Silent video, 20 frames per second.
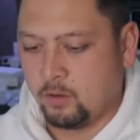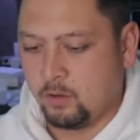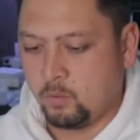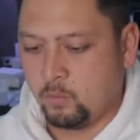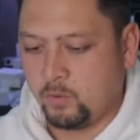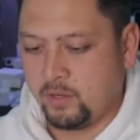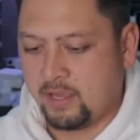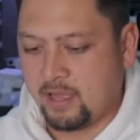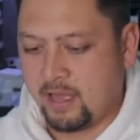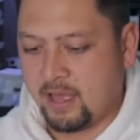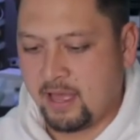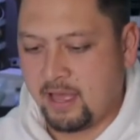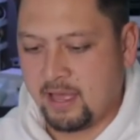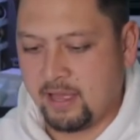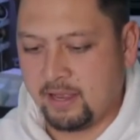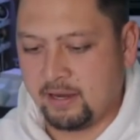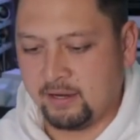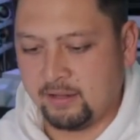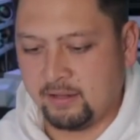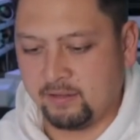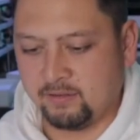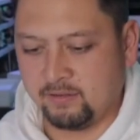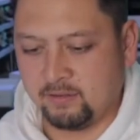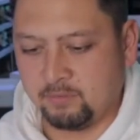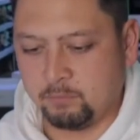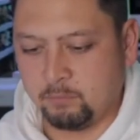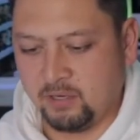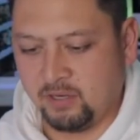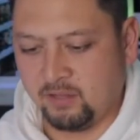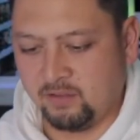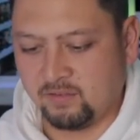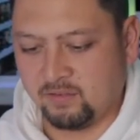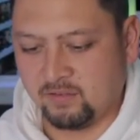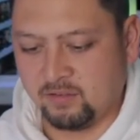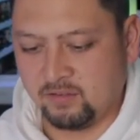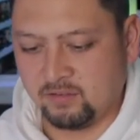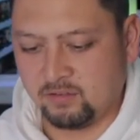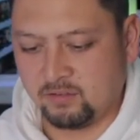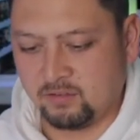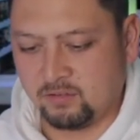We got, is this mini
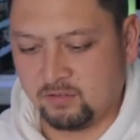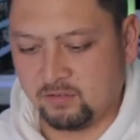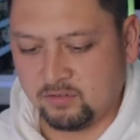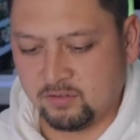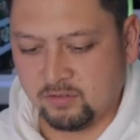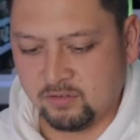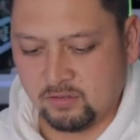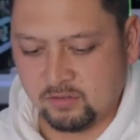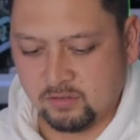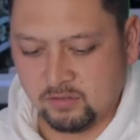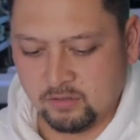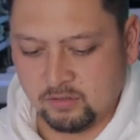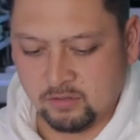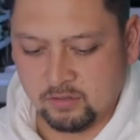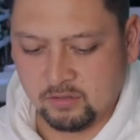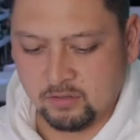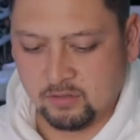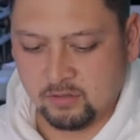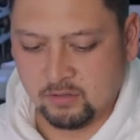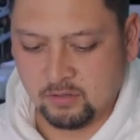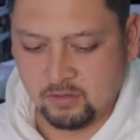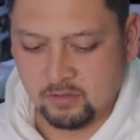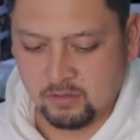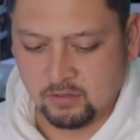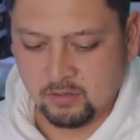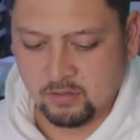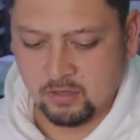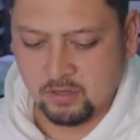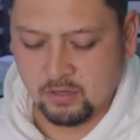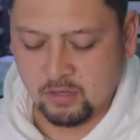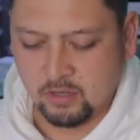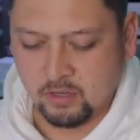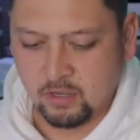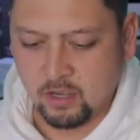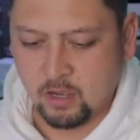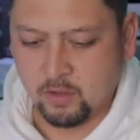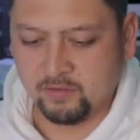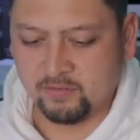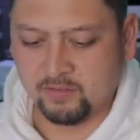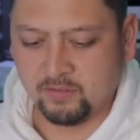scissors?
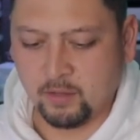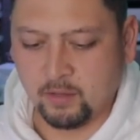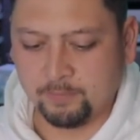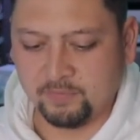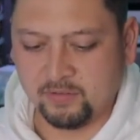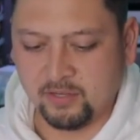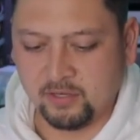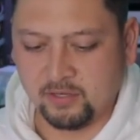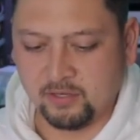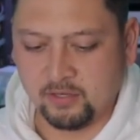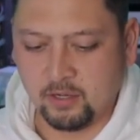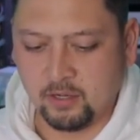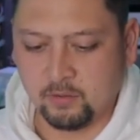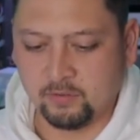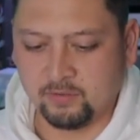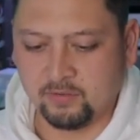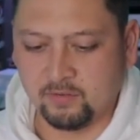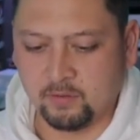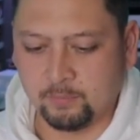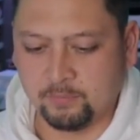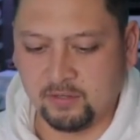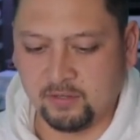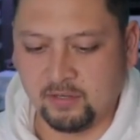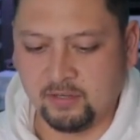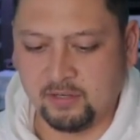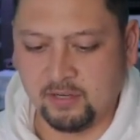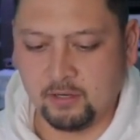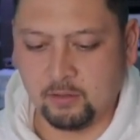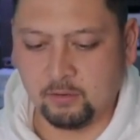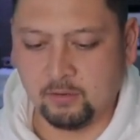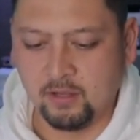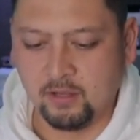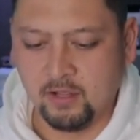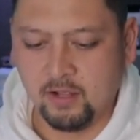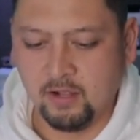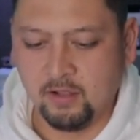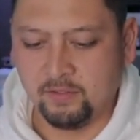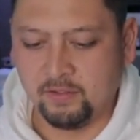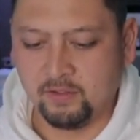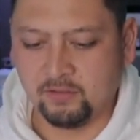Oh, this is upside, oh, this is upside down.
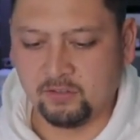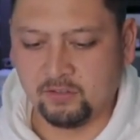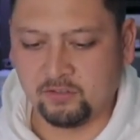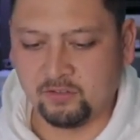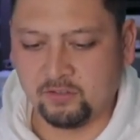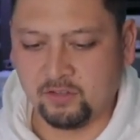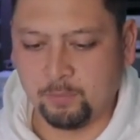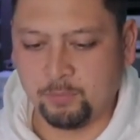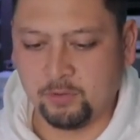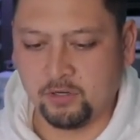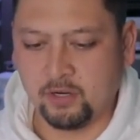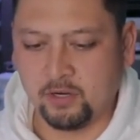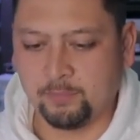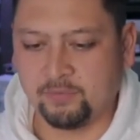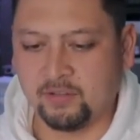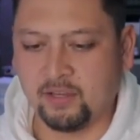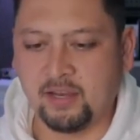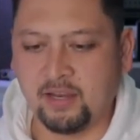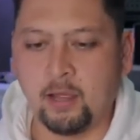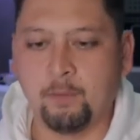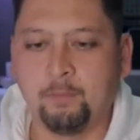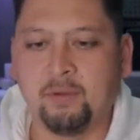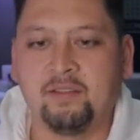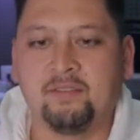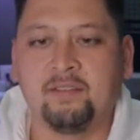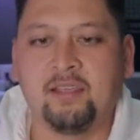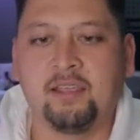The scissors they put in upside down, but it's